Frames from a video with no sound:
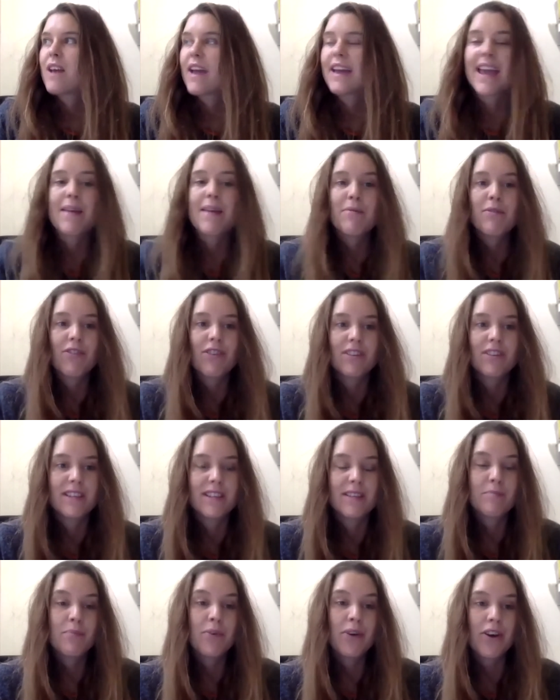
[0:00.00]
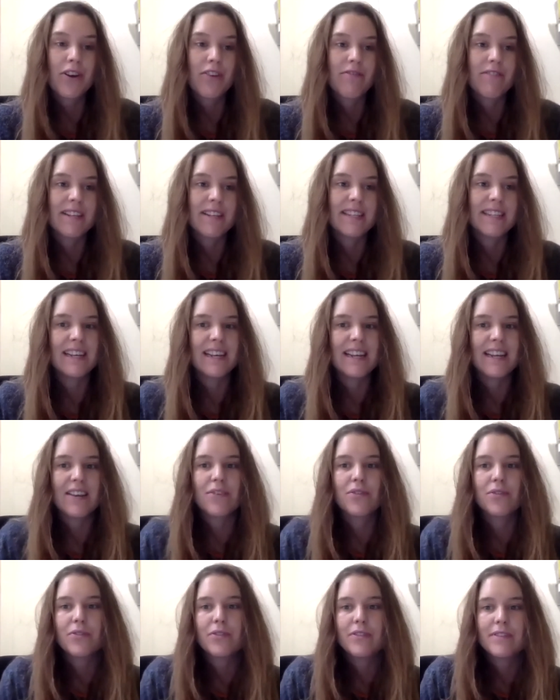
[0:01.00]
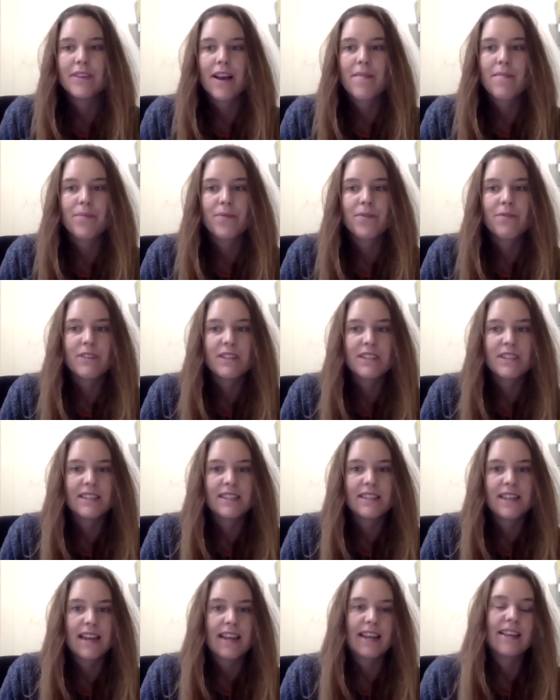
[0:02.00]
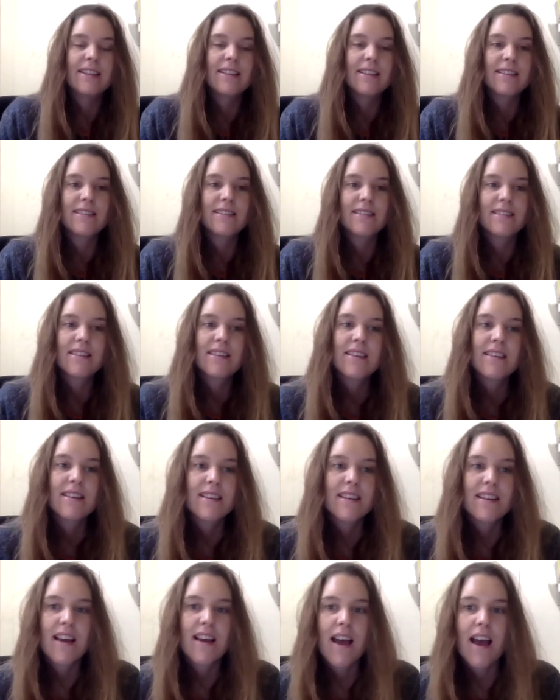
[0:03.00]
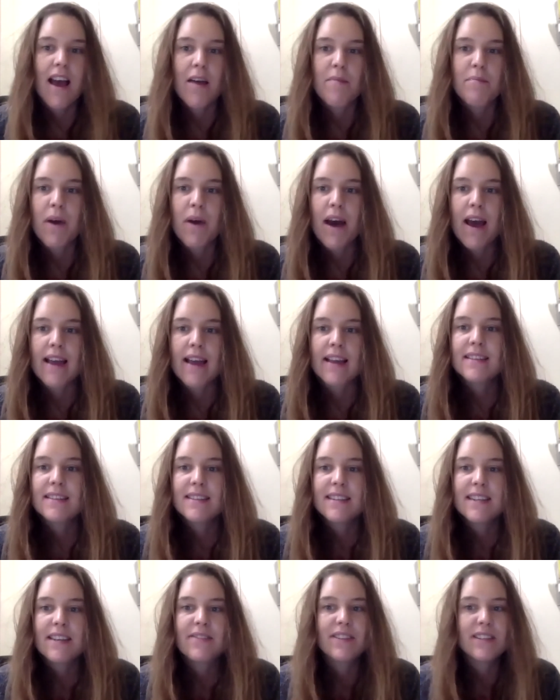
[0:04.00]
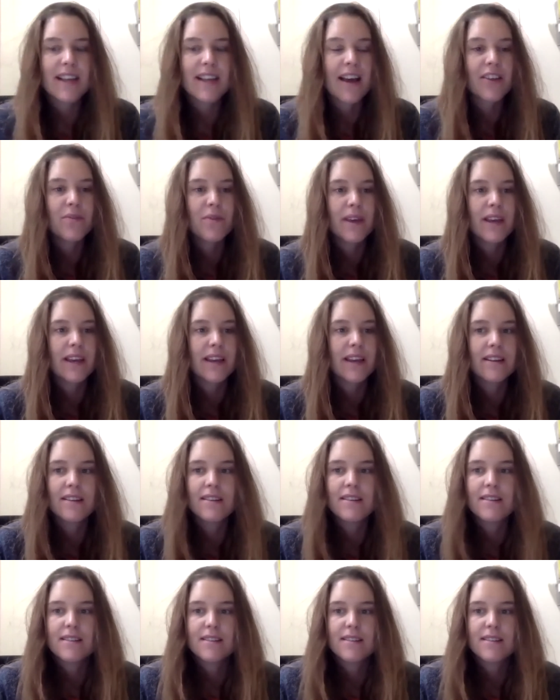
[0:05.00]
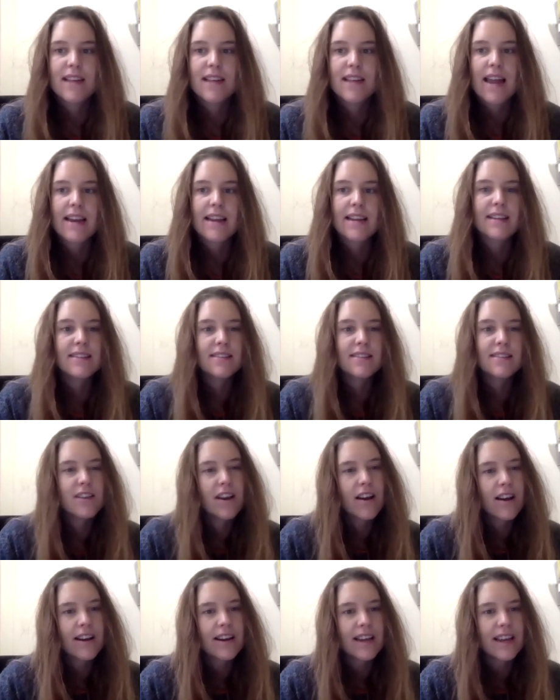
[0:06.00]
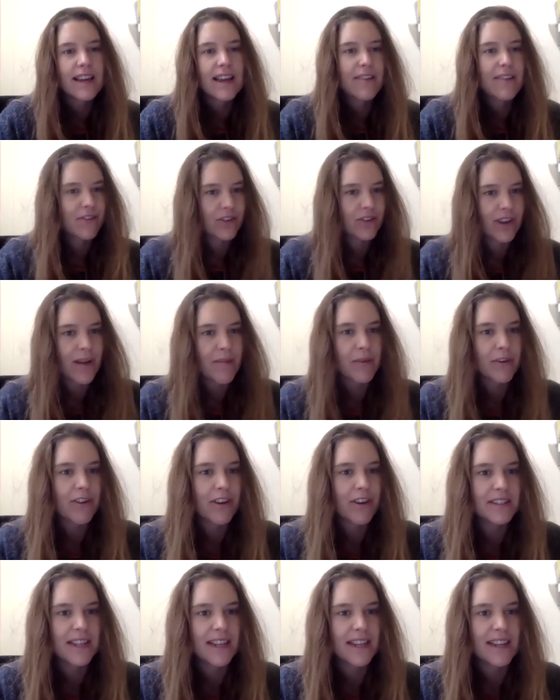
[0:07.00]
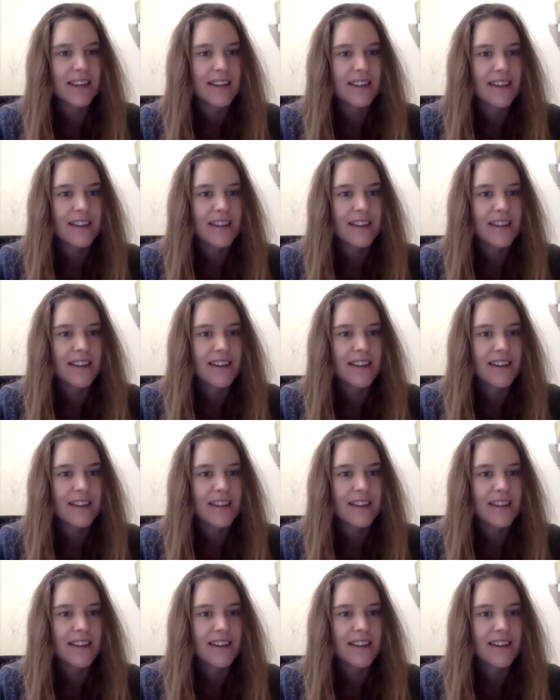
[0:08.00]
came across this book recently called Resilience by Stephen Southwick and Dennis Charney. Have you come across it?